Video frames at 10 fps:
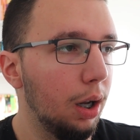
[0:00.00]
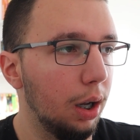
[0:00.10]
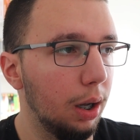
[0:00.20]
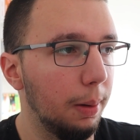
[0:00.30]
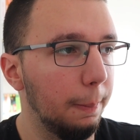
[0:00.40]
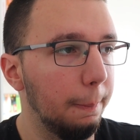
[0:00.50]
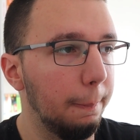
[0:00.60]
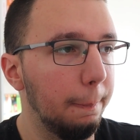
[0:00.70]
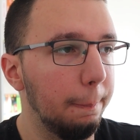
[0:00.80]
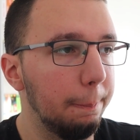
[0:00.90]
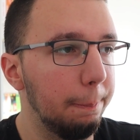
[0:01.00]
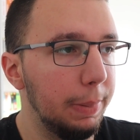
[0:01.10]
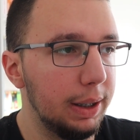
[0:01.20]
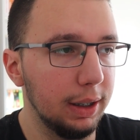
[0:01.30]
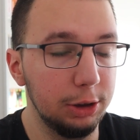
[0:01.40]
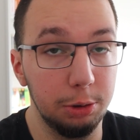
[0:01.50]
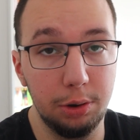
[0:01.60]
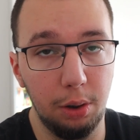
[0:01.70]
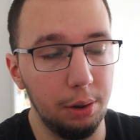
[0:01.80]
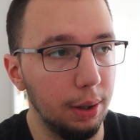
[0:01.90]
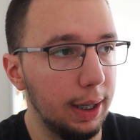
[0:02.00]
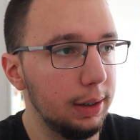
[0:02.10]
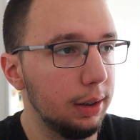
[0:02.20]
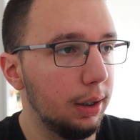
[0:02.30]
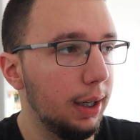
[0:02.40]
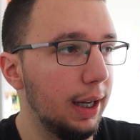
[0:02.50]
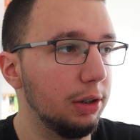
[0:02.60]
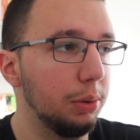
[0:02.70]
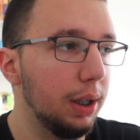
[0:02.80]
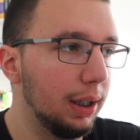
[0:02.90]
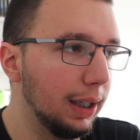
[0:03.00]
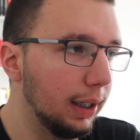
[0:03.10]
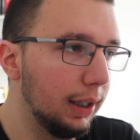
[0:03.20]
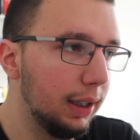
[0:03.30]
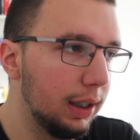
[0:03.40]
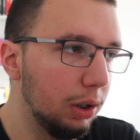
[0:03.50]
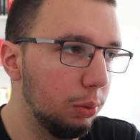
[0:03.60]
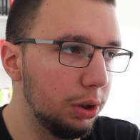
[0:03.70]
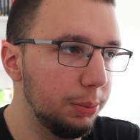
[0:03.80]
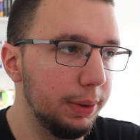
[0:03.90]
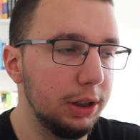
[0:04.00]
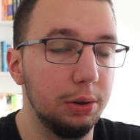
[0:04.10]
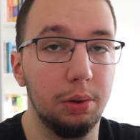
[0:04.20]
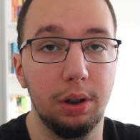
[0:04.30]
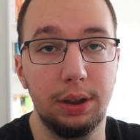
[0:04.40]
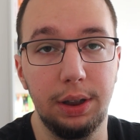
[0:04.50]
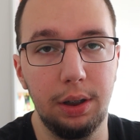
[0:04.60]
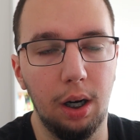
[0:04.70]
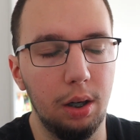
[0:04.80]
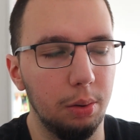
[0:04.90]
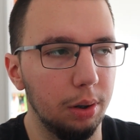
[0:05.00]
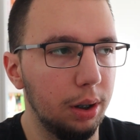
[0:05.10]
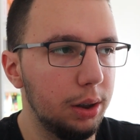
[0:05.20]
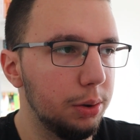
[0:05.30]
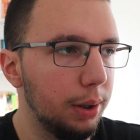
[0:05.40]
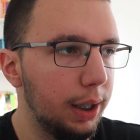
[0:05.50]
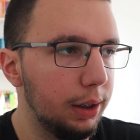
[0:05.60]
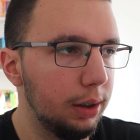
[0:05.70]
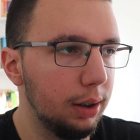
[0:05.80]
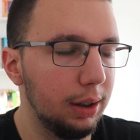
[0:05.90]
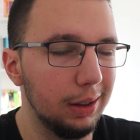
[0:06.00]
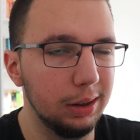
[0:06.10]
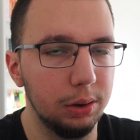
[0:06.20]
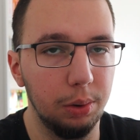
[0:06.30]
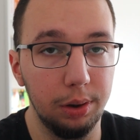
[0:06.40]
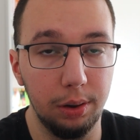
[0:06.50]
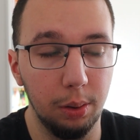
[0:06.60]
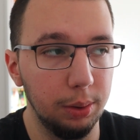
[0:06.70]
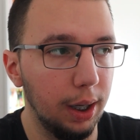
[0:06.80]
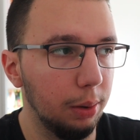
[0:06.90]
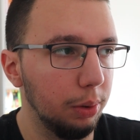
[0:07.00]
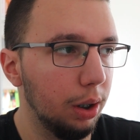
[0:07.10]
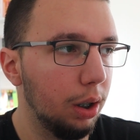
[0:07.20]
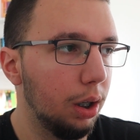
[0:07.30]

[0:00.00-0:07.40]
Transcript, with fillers: um, because you saw your ad and you didn't get a click, which means your C T R or click-through rate is going to go down.